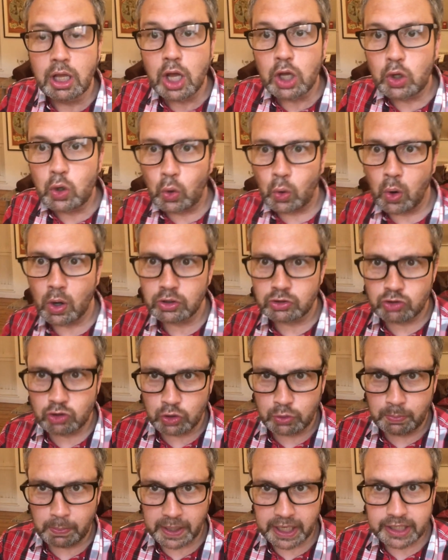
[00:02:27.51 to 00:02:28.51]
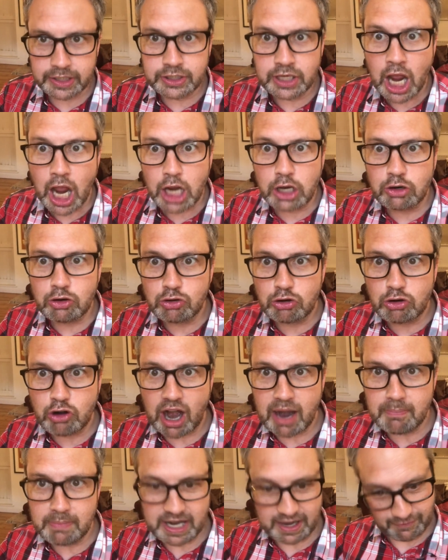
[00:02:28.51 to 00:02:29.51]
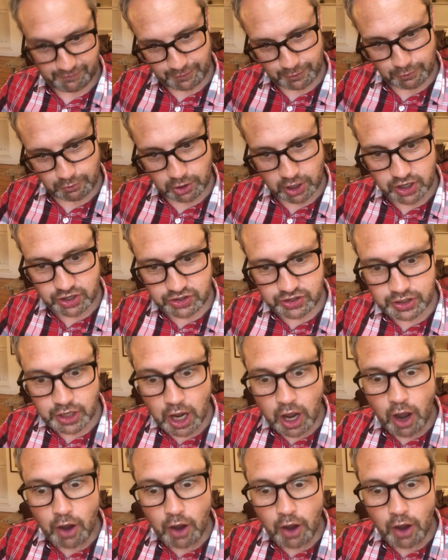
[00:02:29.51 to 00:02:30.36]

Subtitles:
Quadruped, graminiferous,